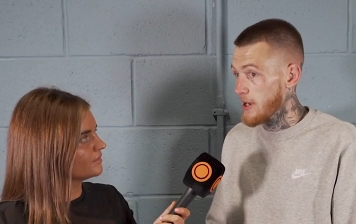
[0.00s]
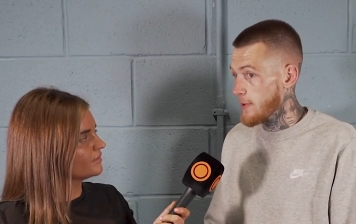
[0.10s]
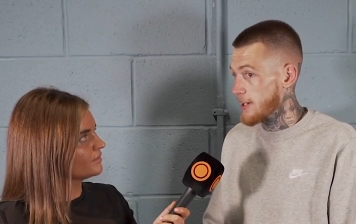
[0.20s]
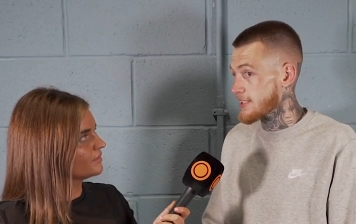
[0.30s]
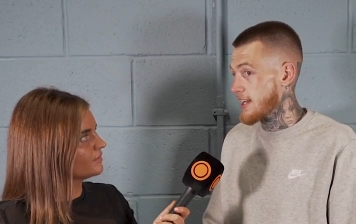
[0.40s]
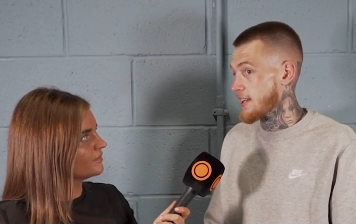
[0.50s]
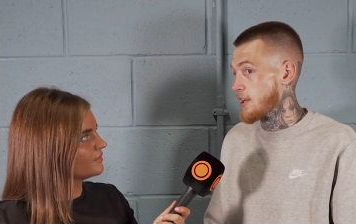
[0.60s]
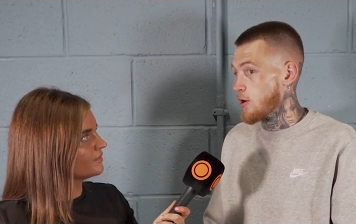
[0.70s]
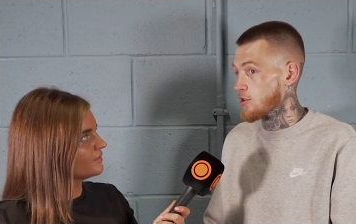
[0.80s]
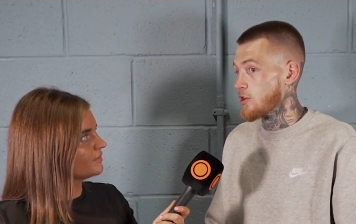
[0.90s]
Speaker 1: people are starting to
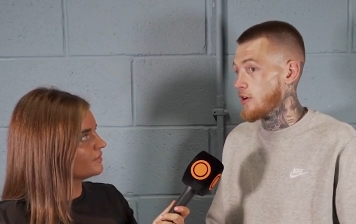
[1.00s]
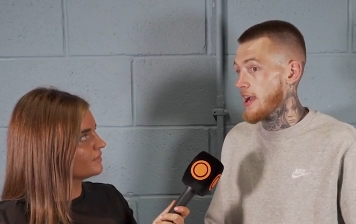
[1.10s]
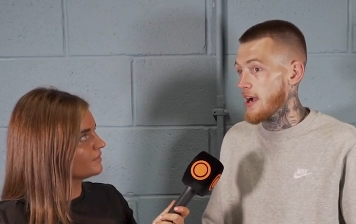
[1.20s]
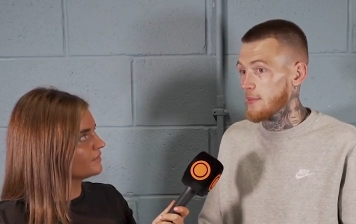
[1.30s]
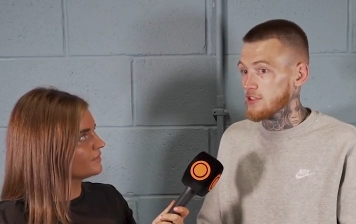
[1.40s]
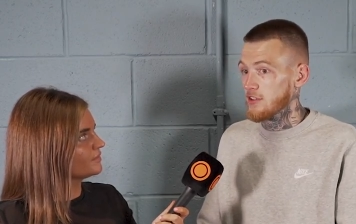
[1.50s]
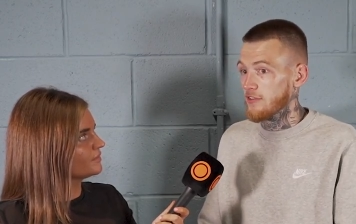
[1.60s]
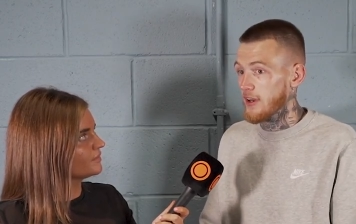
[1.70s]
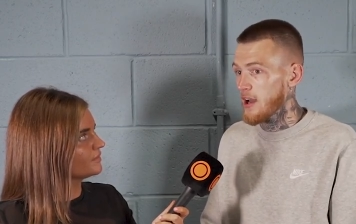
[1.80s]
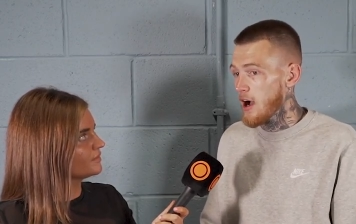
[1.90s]
notice who I am and
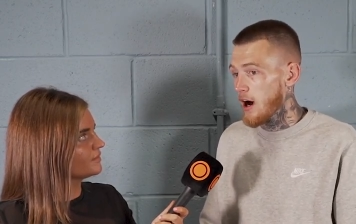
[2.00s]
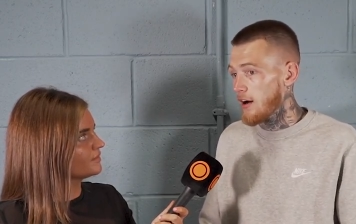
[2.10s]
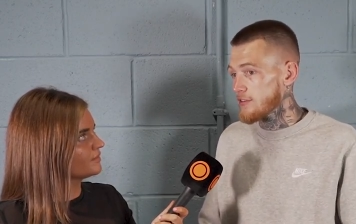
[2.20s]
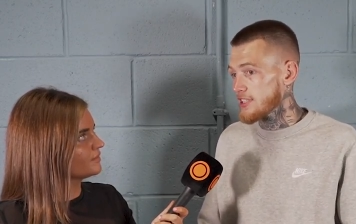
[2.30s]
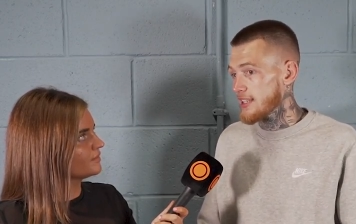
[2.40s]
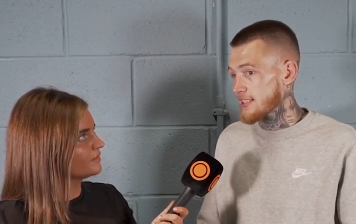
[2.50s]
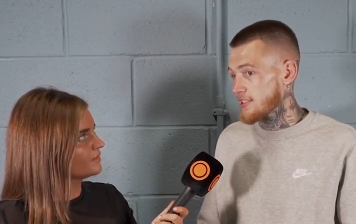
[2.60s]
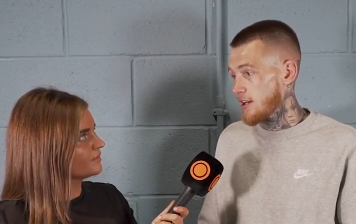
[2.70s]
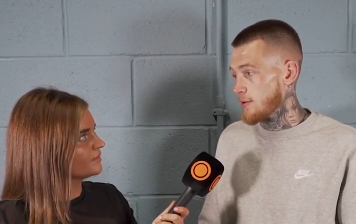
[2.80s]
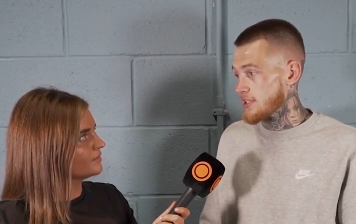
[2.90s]
stuff, and obviously that's
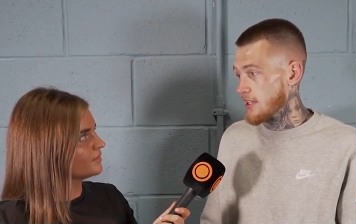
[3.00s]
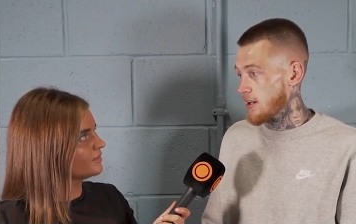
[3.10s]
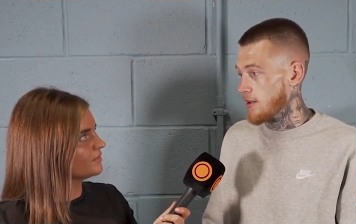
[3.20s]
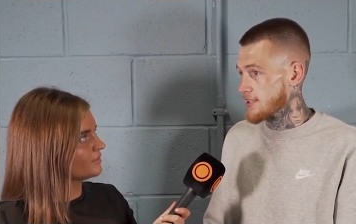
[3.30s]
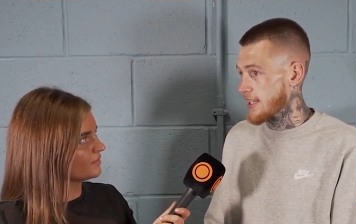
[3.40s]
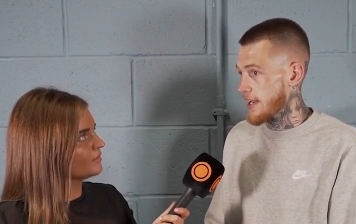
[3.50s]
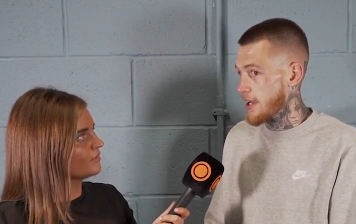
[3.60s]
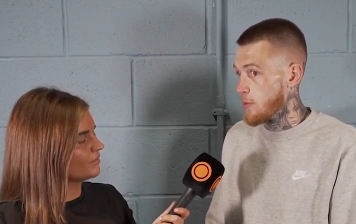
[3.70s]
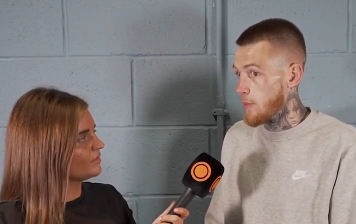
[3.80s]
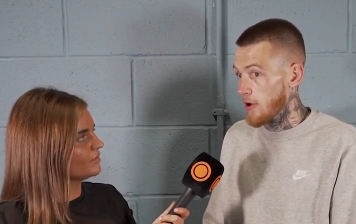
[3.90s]
always the goal setting
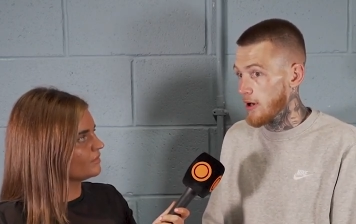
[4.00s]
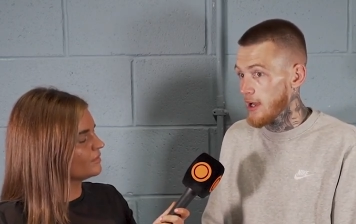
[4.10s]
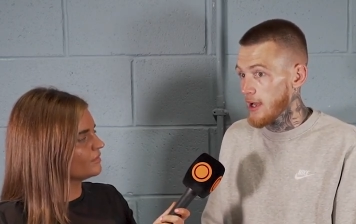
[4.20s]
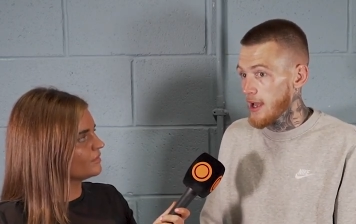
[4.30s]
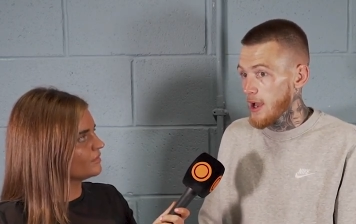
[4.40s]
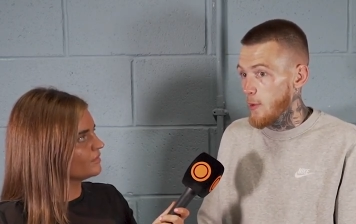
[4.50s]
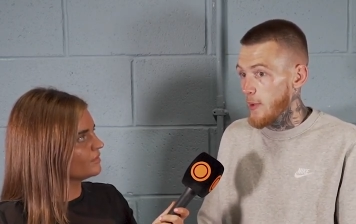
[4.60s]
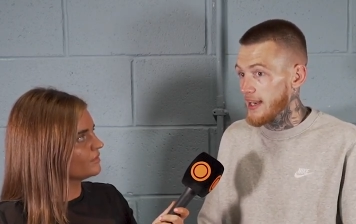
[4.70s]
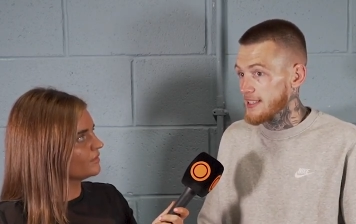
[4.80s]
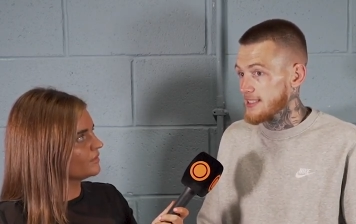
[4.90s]
out, but
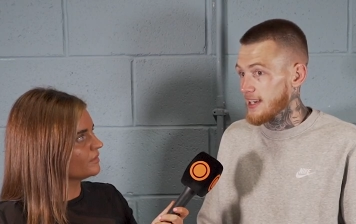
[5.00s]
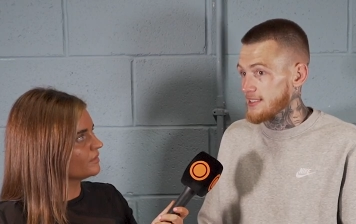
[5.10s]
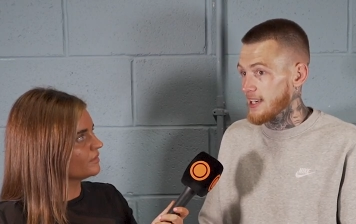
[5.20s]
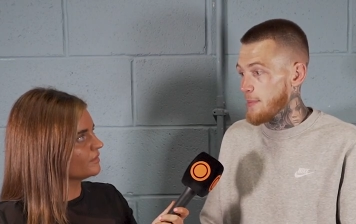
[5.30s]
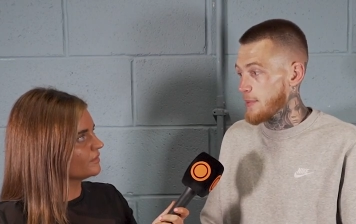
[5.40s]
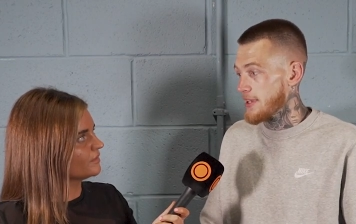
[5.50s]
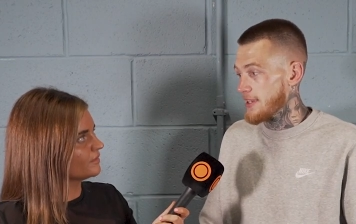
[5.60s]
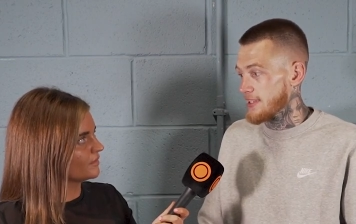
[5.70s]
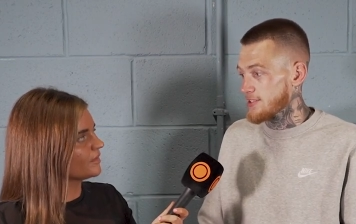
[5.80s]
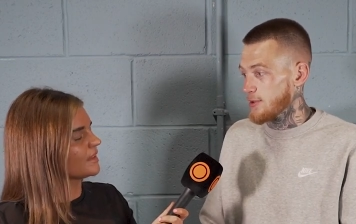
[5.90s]
when it starts happening, it's